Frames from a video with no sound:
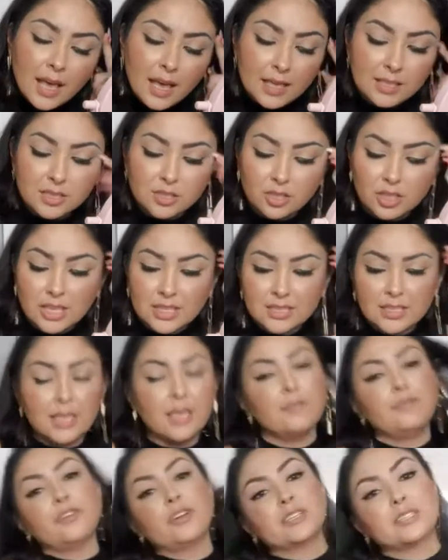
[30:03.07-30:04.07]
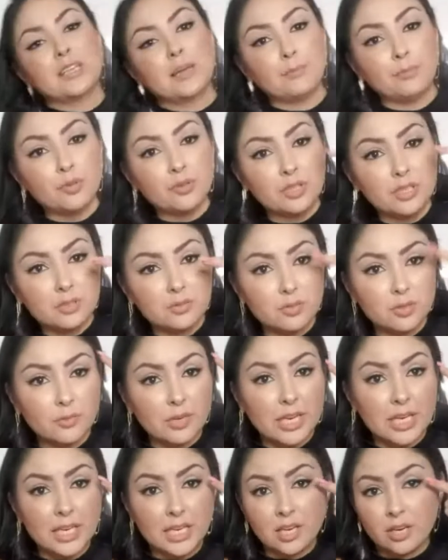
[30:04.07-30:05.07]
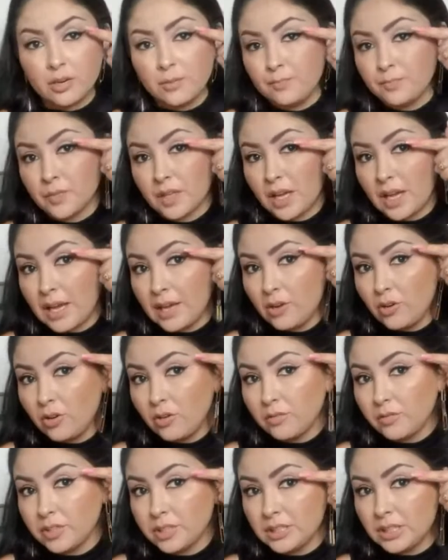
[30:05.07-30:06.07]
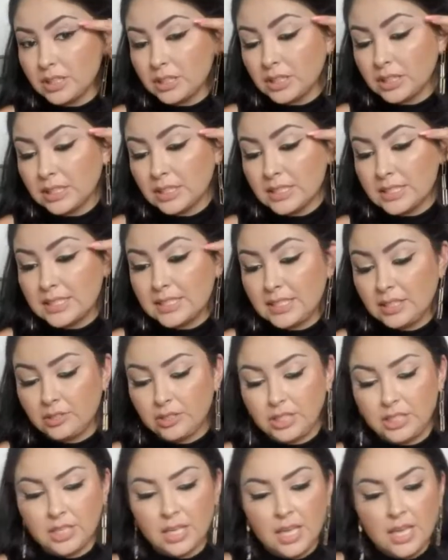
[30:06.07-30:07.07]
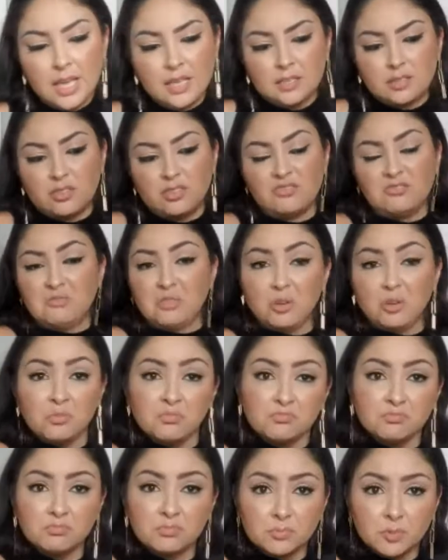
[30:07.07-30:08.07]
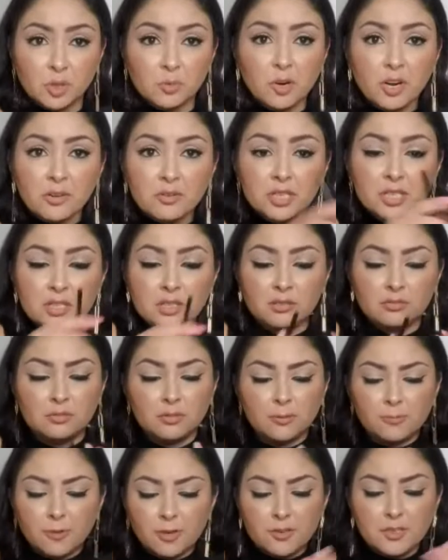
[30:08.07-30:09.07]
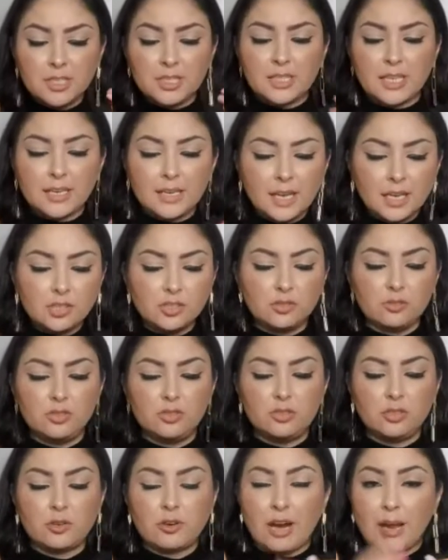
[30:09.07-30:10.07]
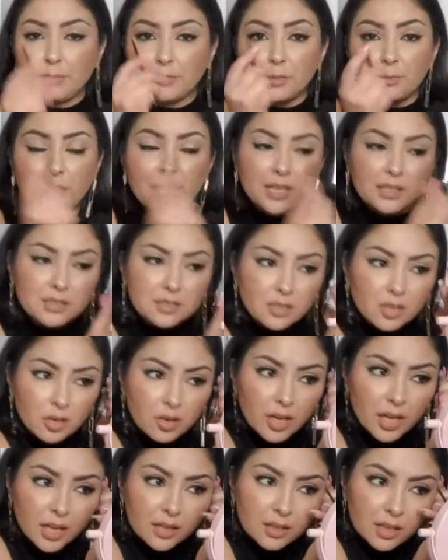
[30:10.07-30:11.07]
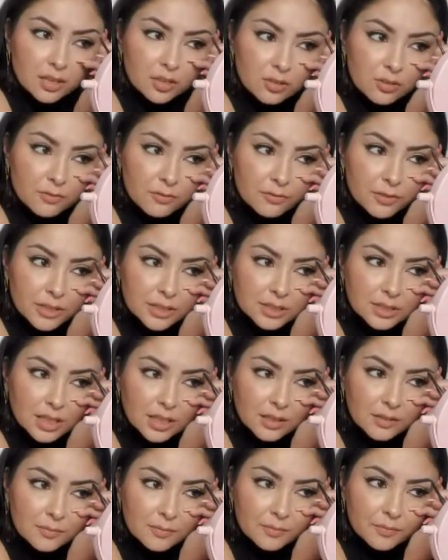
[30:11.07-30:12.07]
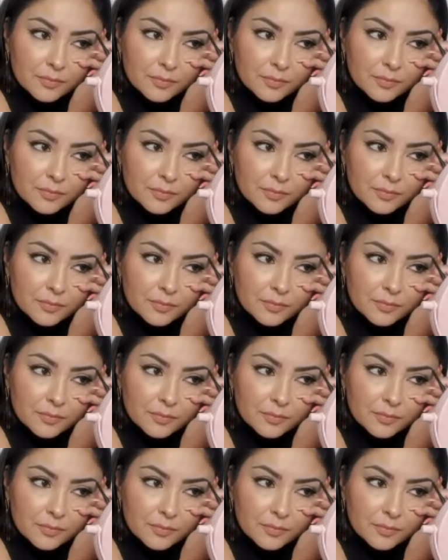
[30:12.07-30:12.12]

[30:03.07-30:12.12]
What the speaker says: And so let's say, for example, this one right here, I overdid the concealing. So no worries, no worries. I got you. You grab the pencil and then you fix that.